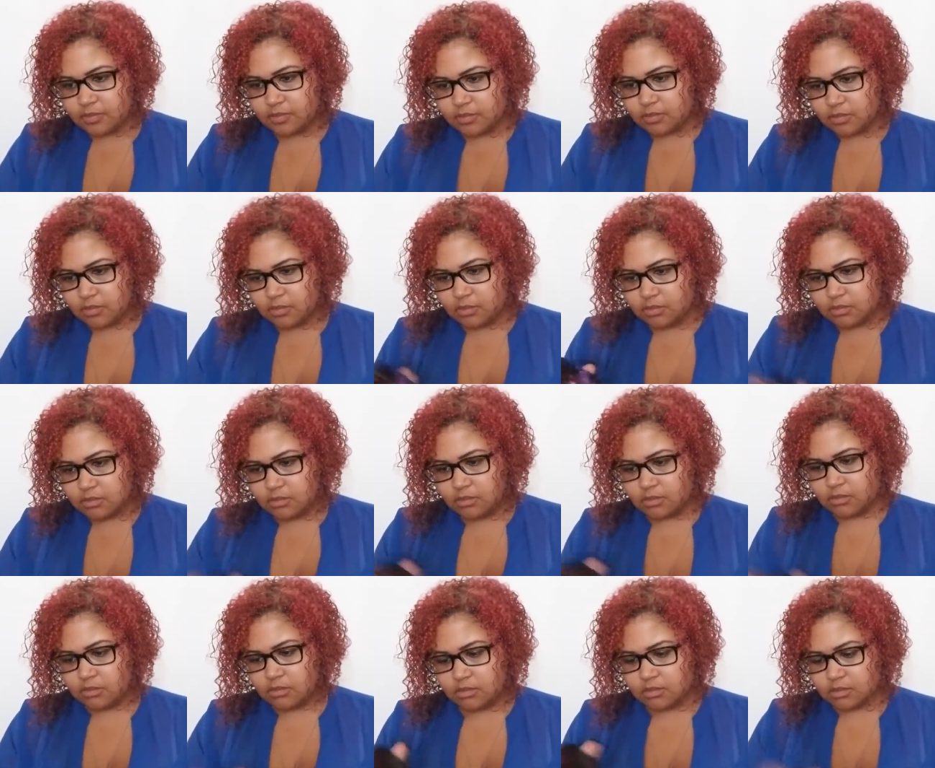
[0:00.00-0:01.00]

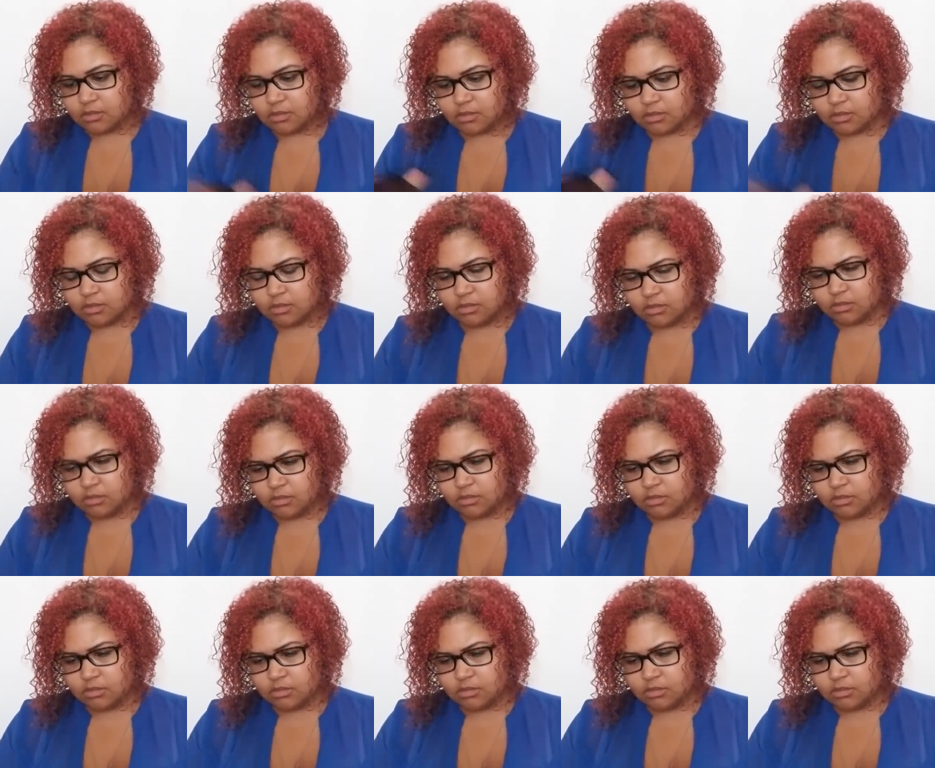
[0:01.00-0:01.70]
(no one is talking)